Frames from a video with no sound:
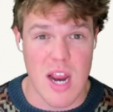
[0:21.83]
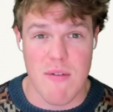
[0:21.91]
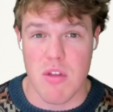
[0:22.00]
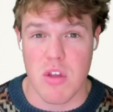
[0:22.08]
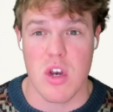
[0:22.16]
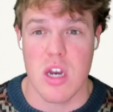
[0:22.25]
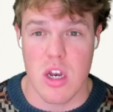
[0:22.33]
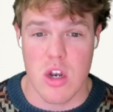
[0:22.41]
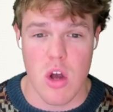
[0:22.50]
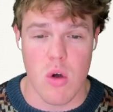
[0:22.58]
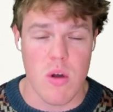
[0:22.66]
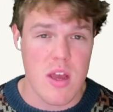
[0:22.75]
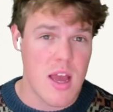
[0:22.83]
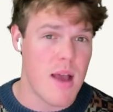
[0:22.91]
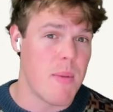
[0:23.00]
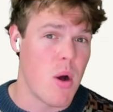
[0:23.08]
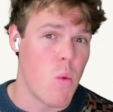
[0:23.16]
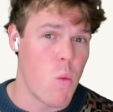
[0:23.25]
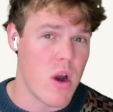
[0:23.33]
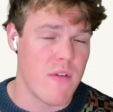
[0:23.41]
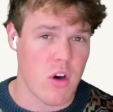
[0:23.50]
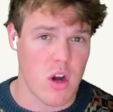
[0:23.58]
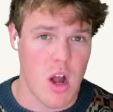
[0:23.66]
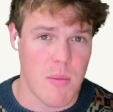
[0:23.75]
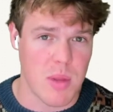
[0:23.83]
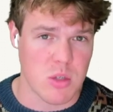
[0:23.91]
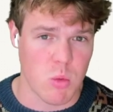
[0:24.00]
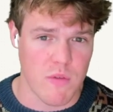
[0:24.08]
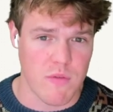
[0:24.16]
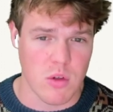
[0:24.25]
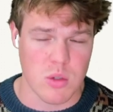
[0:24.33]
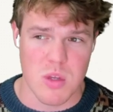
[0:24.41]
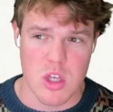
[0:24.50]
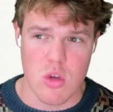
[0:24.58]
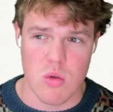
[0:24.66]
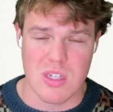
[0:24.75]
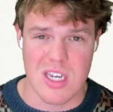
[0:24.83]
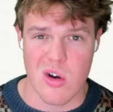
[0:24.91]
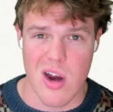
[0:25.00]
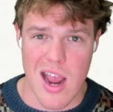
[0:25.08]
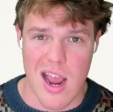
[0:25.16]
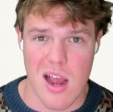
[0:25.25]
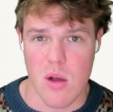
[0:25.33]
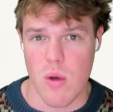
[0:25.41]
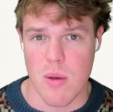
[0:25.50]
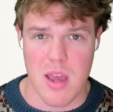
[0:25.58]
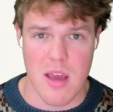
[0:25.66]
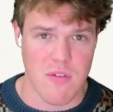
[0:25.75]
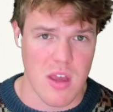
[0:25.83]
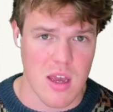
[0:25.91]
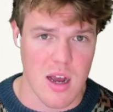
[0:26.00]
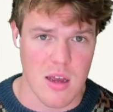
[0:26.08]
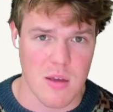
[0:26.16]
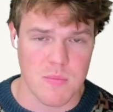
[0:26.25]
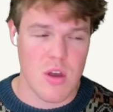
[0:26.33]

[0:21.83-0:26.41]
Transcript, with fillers: everything you need to know about one of our complex workflows we use here at WebCafe AI.